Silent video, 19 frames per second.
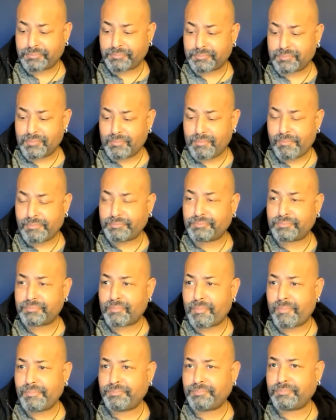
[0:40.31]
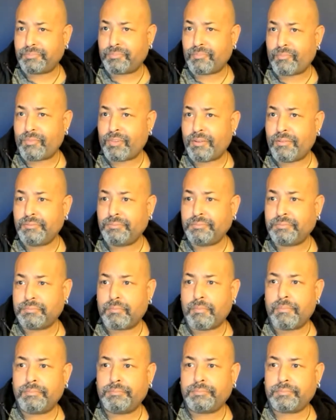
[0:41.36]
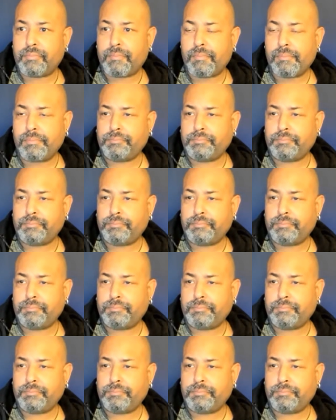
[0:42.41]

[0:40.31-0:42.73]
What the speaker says: Now we are because it just said you're